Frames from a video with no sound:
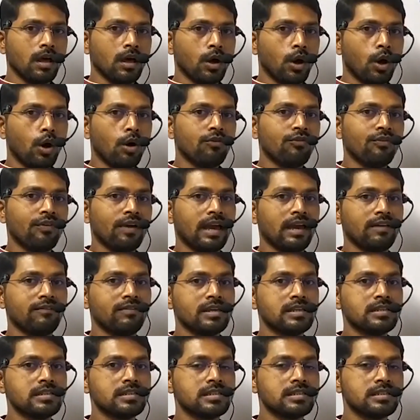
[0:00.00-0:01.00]
of
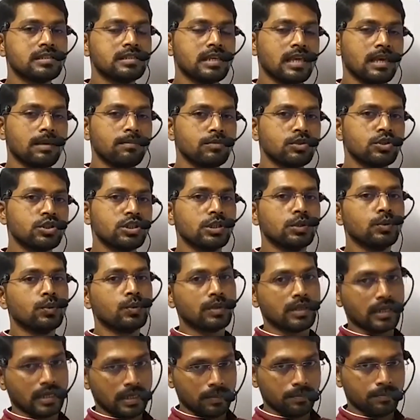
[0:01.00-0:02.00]
having same
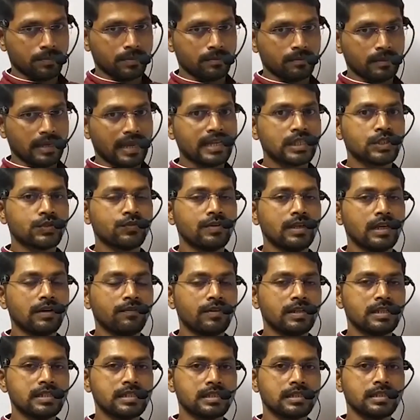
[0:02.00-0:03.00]
genotype, as we have
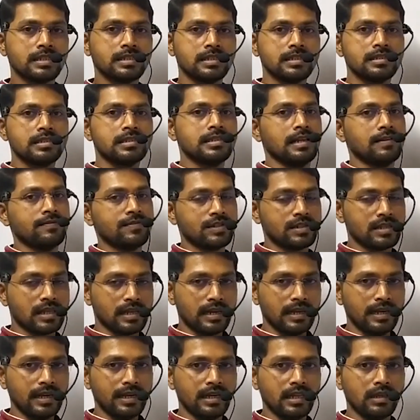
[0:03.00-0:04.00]
discussed in
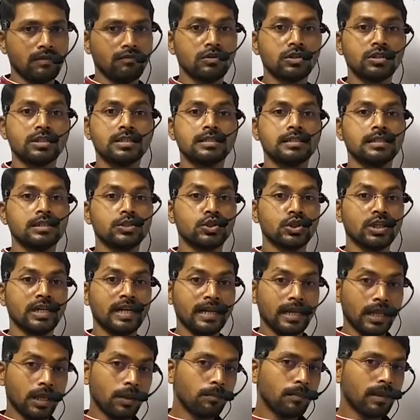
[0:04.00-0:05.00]
self-sterility, which is the
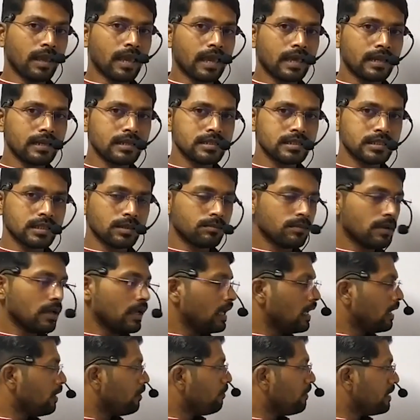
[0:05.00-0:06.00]
genetic mechanism.
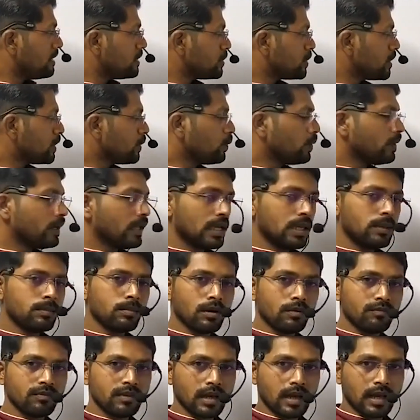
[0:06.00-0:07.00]
When genotype
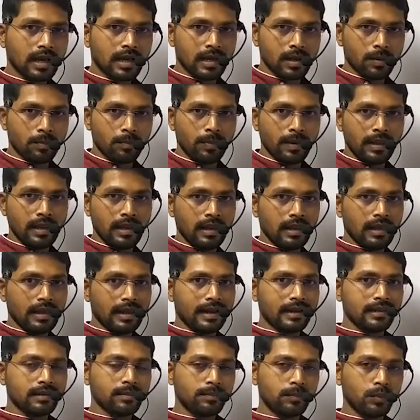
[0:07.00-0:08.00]
of the carpel
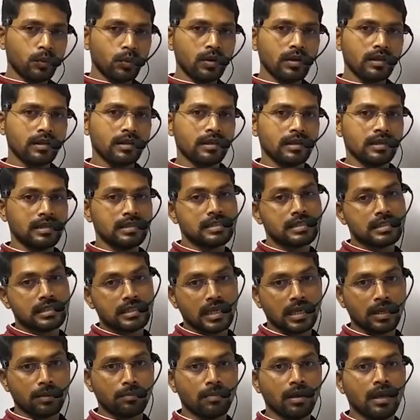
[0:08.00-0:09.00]
and the pollen is
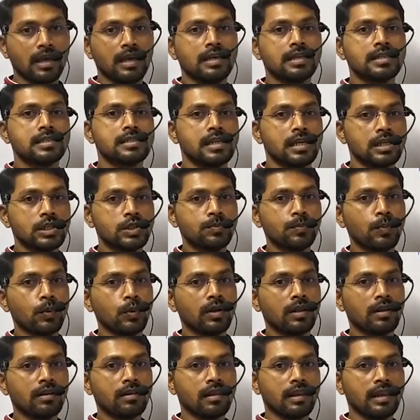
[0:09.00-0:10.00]
same, such
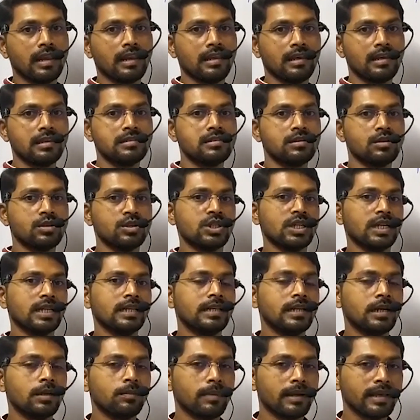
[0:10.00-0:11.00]
pollen grain is
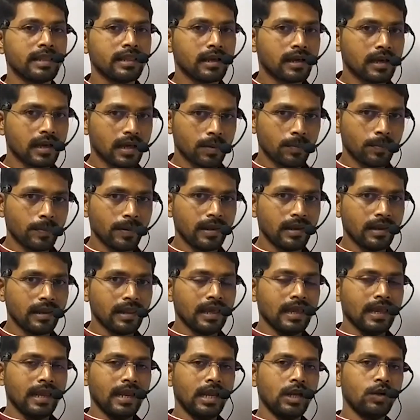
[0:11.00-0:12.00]
rejected by the carpel.
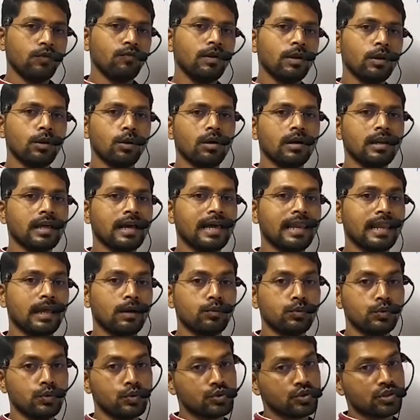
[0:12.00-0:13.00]
It will not
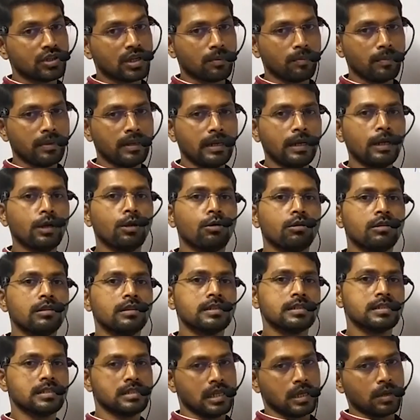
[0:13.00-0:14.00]
allow to germinate on
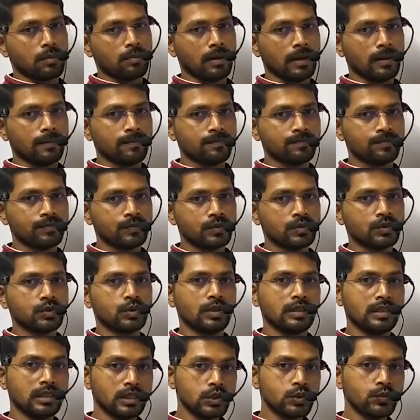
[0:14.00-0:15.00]
the stigma. So
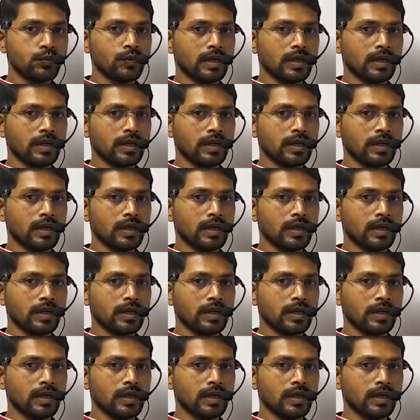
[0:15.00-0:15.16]
in this